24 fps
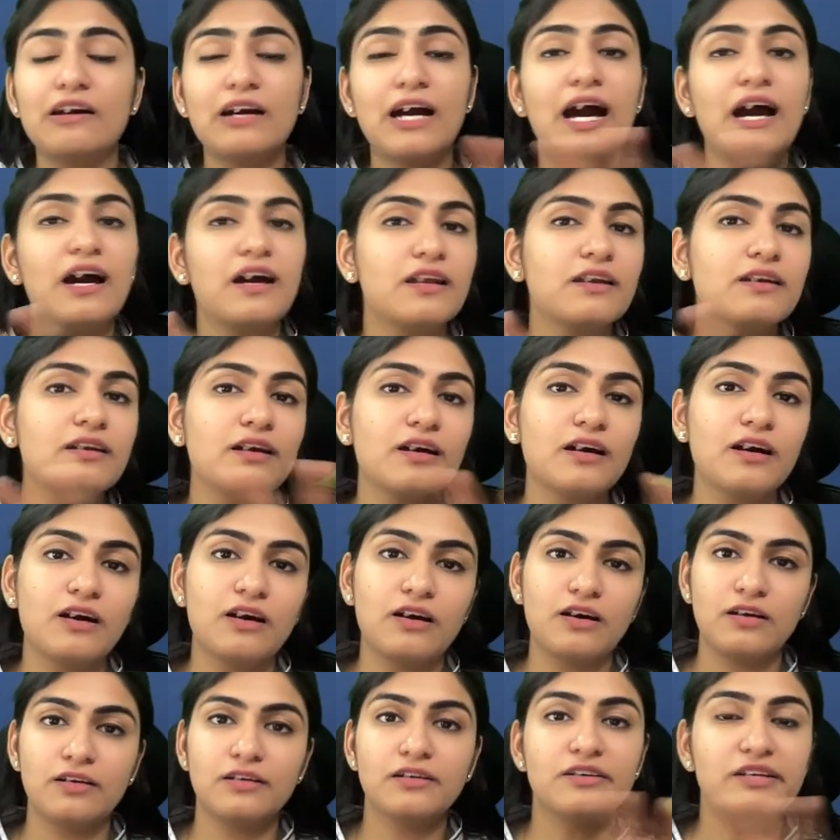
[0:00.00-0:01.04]
are
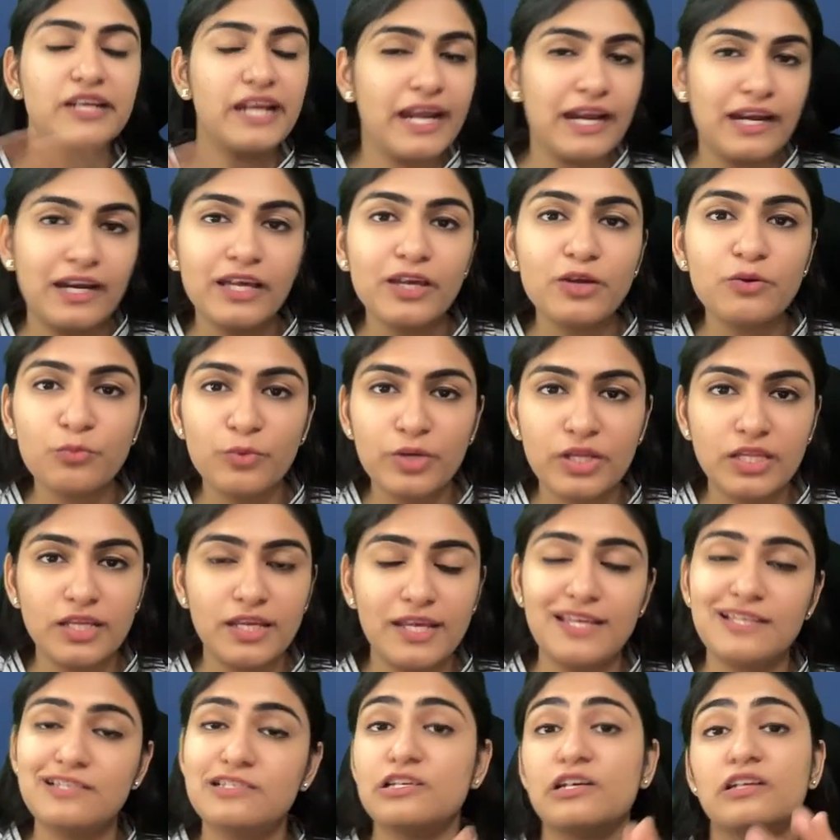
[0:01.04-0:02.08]
trading with
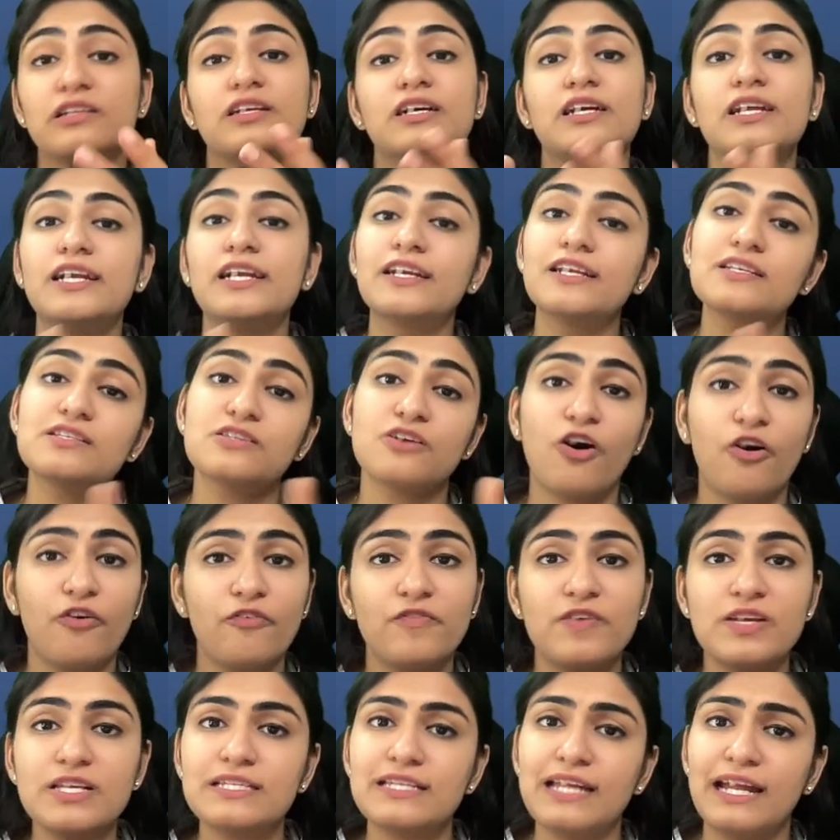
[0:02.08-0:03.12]
each other, it is
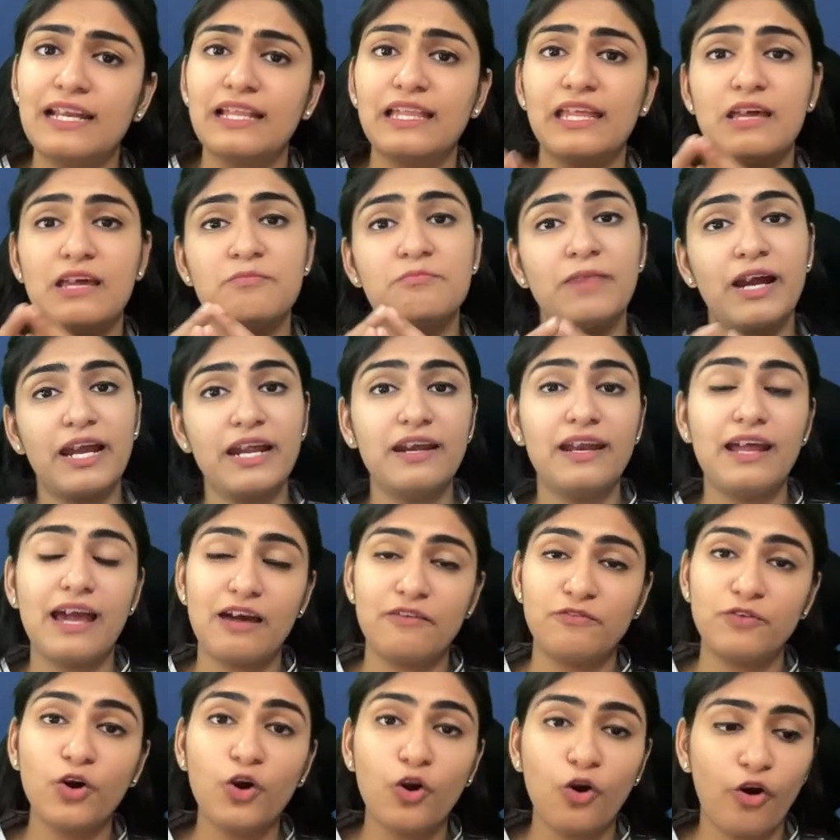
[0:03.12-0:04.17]
obvious that they might
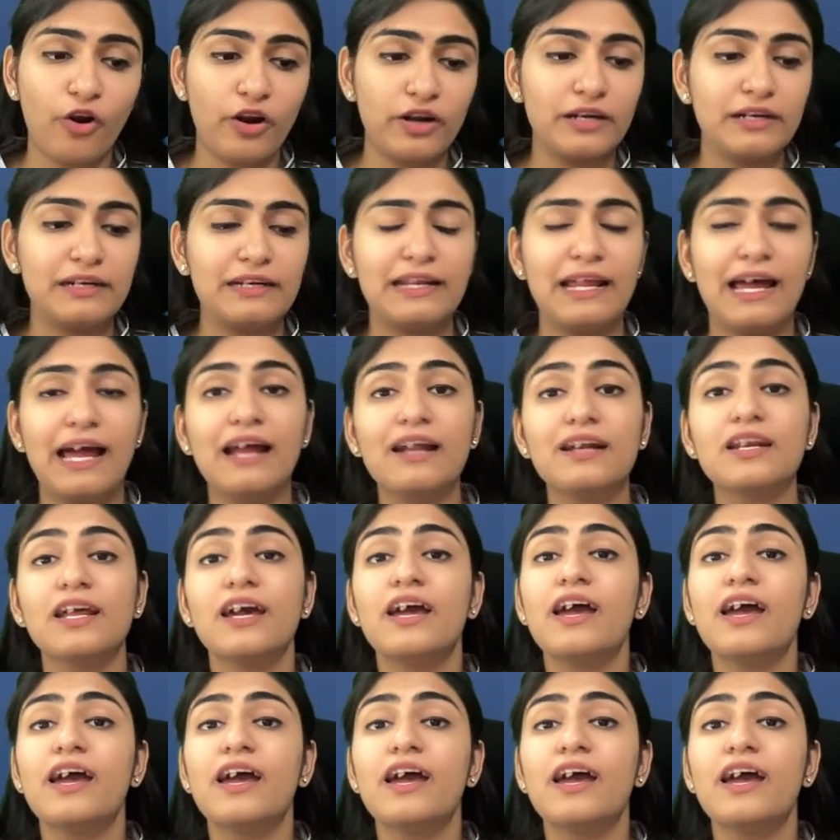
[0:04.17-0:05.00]
have a contract